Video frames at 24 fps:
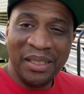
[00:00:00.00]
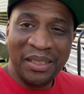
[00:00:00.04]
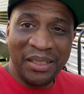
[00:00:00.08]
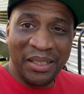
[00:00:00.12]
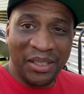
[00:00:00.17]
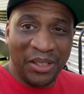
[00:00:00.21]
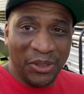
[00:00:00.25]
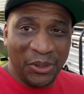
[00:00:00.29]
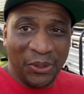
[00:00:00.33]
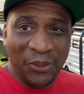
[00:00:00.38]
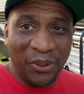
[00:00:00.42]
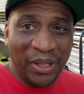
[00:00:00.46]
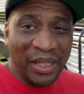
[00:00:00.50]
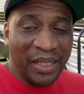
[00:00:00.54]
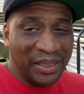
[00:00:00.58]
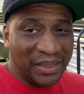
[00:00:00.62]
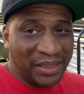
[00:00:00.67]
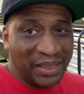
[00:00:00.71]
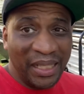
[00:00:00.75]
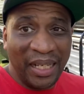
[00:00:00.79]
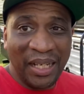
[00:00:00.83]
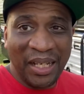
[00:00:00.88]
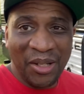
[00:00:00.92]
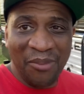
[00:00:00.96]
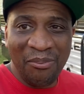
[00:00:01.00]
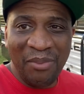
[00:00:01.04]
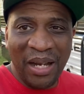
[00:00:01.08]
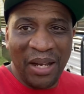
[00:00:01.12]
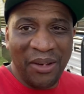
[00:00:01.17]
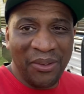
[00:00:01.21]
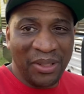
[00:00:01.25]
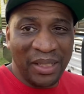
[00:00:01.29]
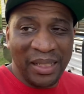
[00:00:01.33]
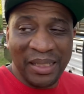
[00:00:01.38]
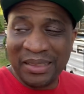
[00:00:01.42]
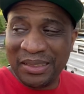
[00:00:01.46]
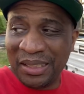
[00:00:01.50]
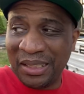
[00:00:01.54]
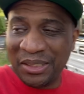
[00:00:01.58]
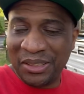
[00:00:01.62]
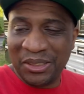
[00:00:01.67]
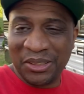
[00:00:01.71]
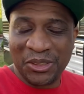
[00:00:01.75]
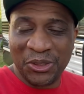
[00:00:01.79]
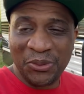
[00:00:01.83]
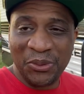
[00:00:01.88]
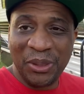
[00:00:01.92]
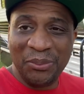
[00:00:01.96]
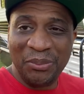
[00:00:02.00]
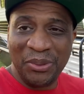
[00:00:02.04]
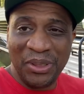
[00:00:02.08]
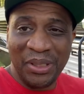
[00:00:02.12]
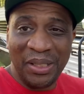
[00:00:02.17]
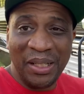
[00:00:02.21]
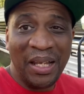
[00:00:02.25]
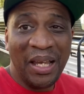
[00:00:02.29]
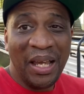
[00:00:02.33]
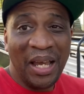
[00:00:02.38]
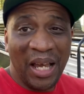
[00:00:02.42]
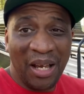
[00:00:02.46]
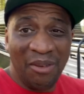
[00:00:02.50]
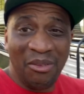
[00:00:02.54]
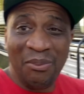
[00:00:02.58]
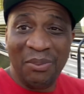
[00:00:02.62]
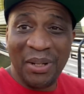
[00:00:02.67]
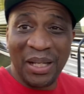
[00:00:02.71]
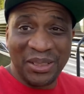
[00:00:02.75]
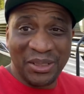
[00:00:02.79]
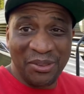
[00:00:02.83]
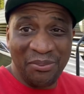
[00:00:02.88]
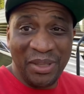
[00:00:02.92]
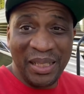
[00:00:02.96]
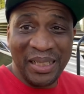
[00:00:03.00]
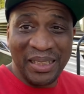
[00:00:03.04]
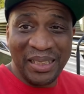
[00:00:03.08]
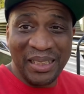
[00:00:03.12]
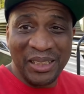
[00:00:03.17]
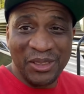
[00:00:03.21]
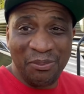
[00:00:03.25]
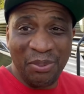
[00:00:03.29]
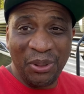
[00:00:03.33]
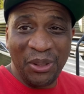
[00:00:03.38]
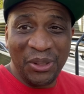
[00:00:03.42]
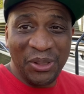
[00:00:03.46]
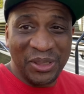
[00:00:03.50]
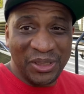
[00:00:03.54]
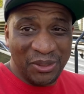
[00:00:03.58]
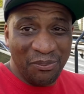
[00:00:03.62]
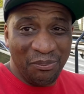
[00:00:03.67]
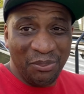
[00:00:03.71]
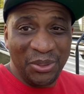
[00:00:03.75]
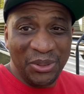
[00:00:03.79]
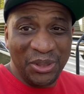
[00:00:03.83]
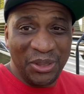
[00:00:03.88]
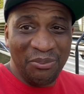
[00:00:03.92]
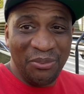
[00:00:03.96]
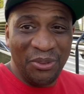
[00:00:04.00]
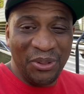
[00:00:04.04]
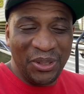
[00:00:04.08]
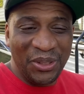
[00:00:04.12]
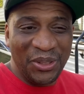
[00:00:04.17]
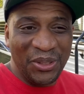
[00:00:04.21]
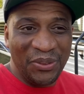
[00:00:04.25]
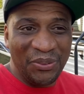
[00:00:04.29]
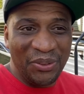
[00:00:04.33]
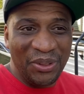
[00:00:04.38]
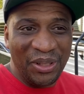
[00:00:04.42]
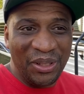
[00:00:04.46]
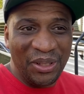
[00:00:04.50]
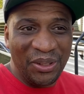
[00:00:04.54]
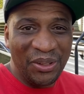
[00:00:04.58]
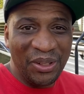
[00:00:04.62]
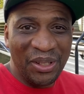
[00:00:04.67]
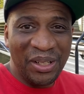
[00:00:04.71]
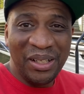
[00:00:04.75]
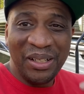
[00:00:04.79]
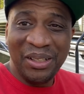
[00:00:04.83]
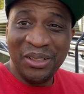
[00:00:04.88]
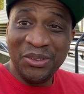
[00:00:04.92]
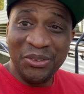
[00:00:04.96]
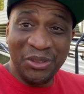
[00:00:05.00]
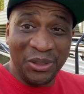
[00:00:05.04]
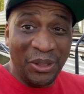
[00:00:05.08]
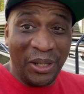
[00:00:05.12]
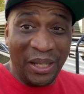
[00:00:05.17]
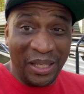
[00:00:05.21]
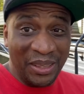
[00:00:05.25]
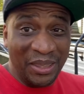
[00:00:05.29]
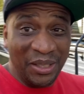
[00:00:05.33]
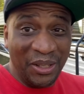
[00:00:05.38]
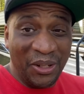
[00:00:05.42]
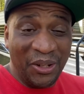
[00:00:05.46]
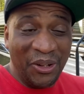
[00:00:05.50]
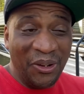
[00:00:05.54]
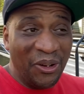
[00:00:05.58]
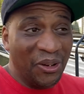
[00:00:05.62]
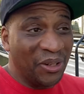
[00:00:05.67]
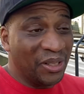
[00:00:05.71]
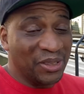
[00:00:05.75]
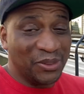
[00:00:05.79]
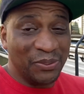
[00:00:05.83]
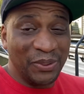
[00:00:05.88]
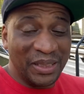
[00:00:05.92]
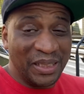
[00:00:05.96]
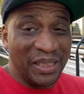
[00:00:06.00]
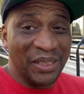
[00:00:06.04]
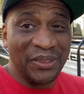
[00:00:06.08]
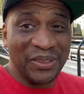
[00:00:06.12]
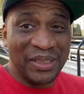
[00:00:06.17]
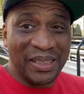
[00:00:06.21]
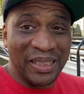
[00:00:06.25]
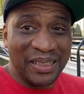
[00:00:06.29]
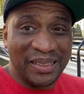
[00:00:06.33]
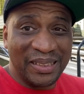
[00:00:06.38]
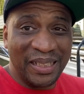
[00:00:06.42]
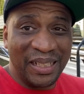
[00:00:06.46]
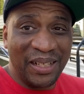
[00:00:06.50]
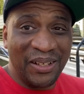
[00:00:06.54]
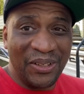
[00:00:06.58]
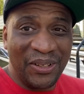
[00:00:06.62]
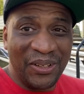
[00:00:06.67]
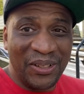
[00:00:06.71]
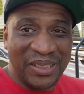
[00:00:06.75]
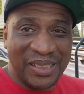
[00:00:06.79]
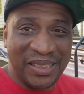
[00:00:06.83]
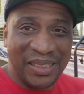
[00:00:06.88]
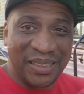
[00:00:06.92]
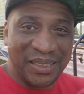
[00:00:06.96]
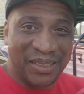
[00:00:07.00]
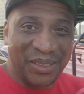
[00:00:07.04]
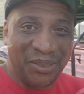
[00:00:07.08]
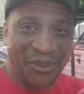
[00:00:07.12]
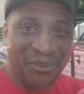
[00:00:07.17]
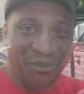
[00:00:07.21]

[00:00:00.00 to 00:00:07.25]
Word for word: They're great. Check them out. Links in the description. I'm about to make these burgers and put them on the grill in the car because we're still testing out our system,